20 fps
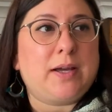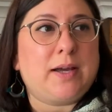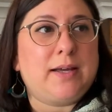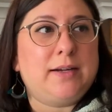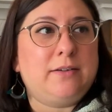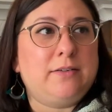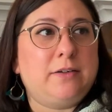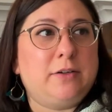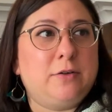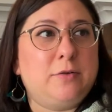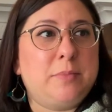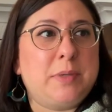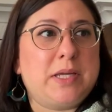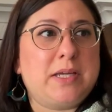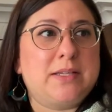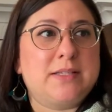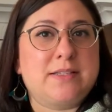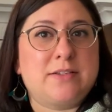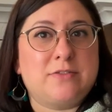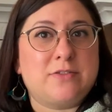I don't know,
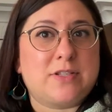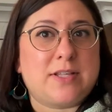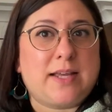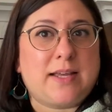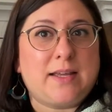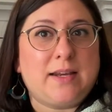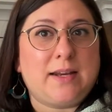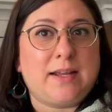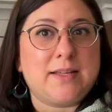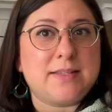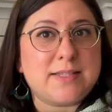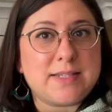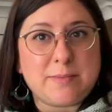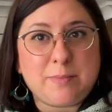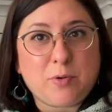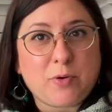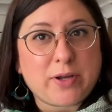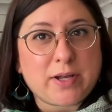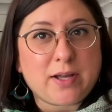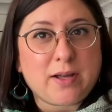because there's like an Etsy
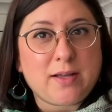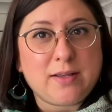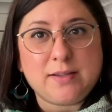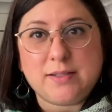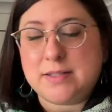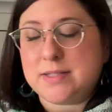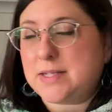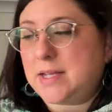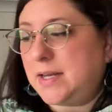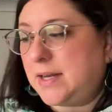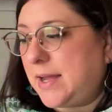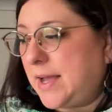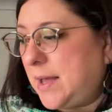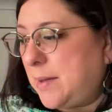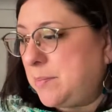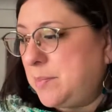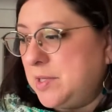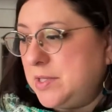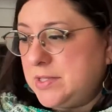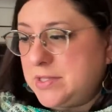boycott that's gonna
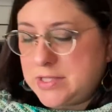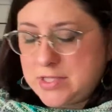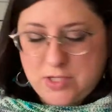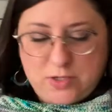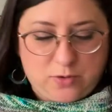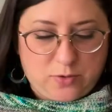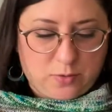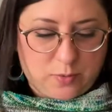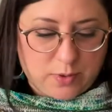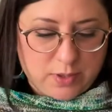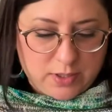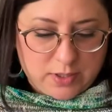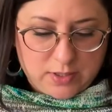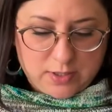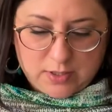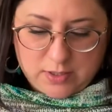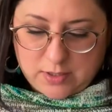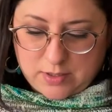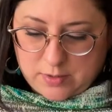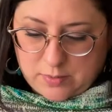happen. So
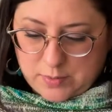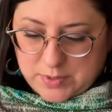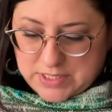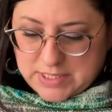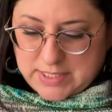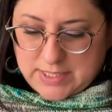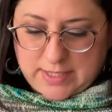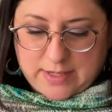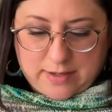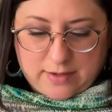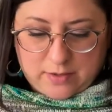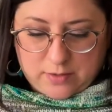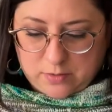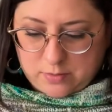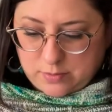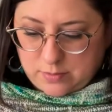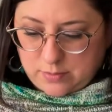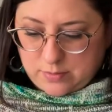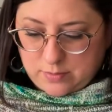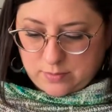we'll see
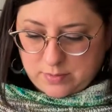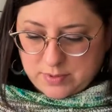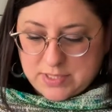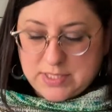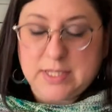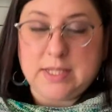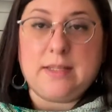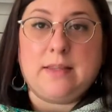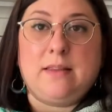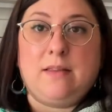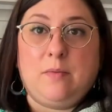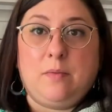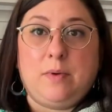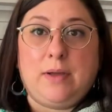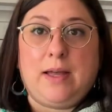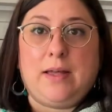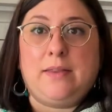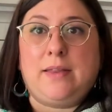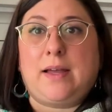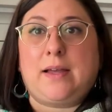how
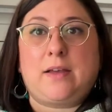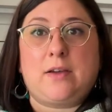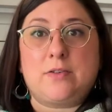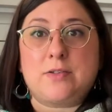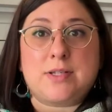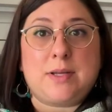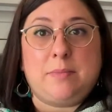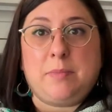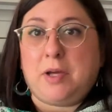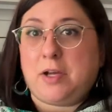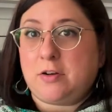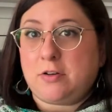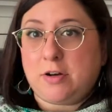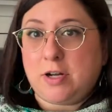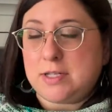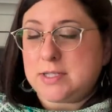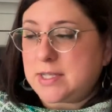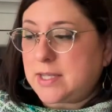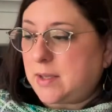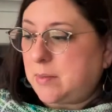that goes. I'm not
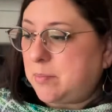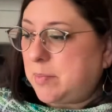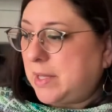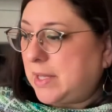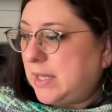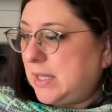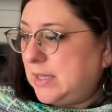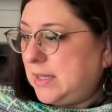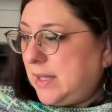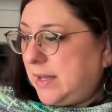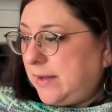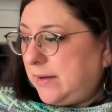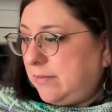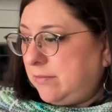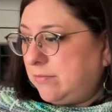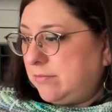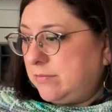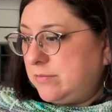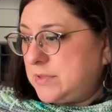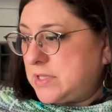crossing a picket
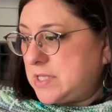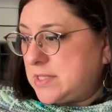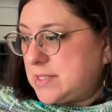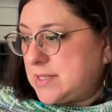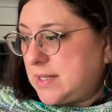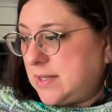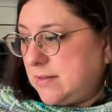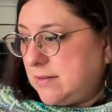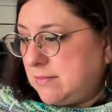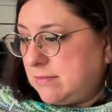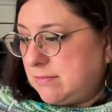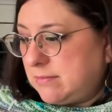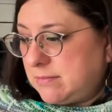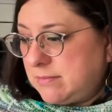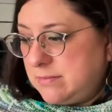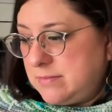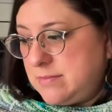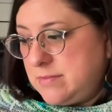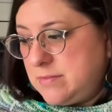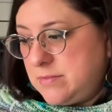line to sell
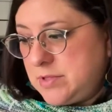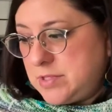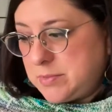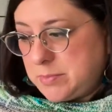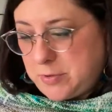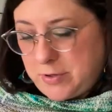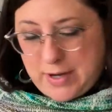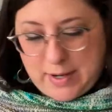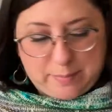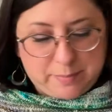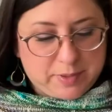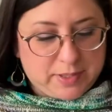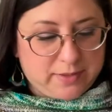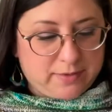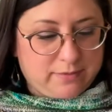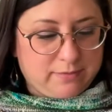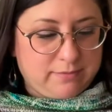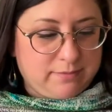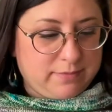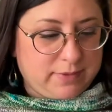some crap
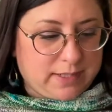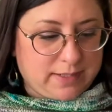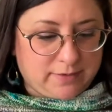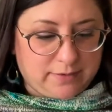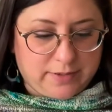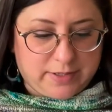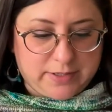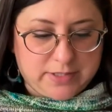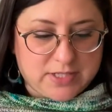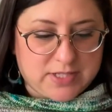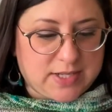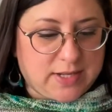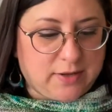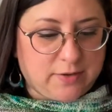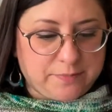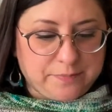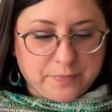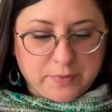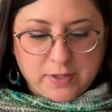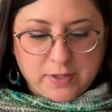that I don't need to sell.